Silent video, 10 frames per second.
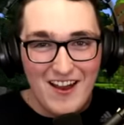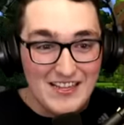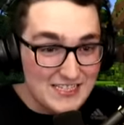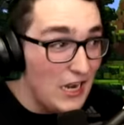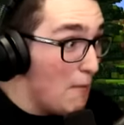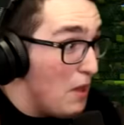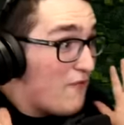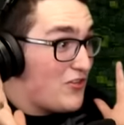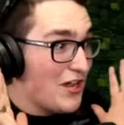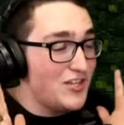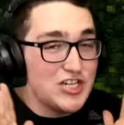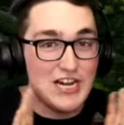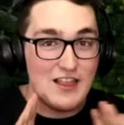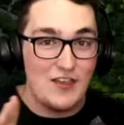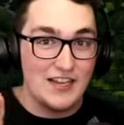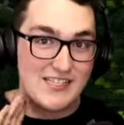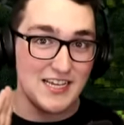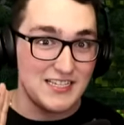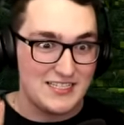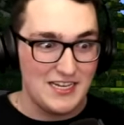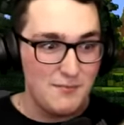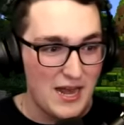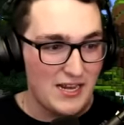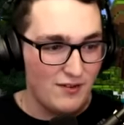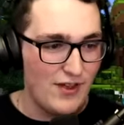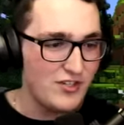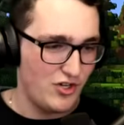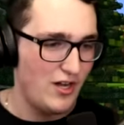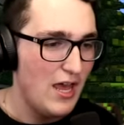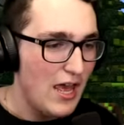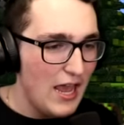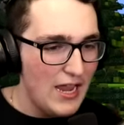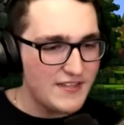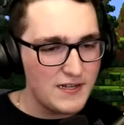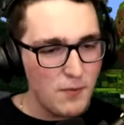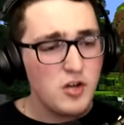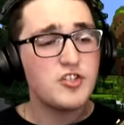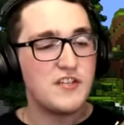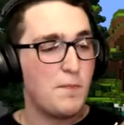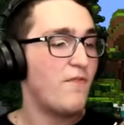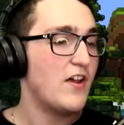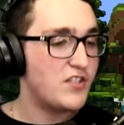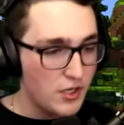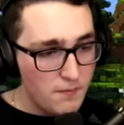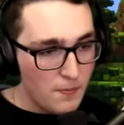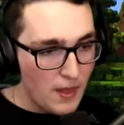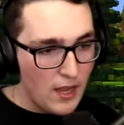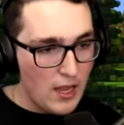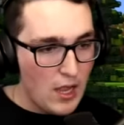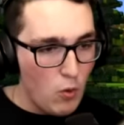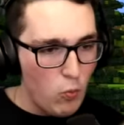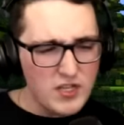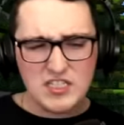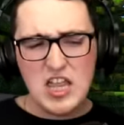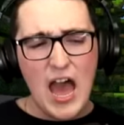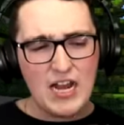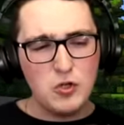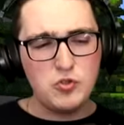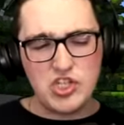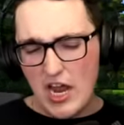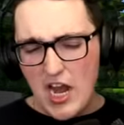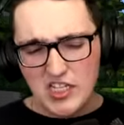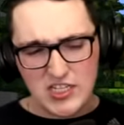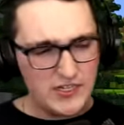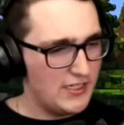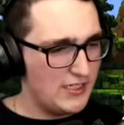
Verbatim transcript: on? It's, I'm not even touching anything. It's like a cinematic adventure. It's an emergency, Professor. What's that, Lieutenant?